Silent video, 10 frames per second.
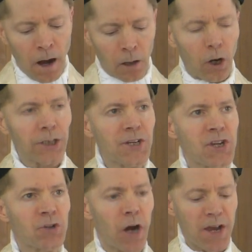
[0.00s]
Our Lord
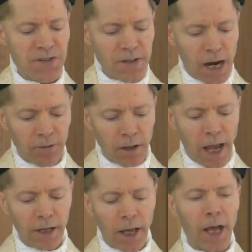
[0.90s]
Jesus Christ never
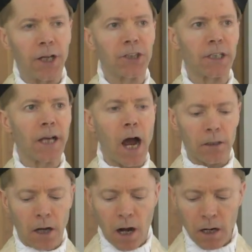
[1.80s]
engaged in
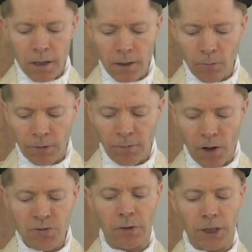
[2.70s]
dialogue with
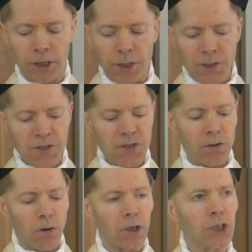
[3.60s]
false
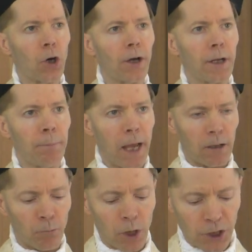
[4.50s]
religions or joined in
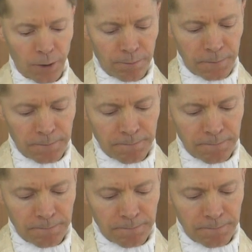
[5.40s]
pagan worship.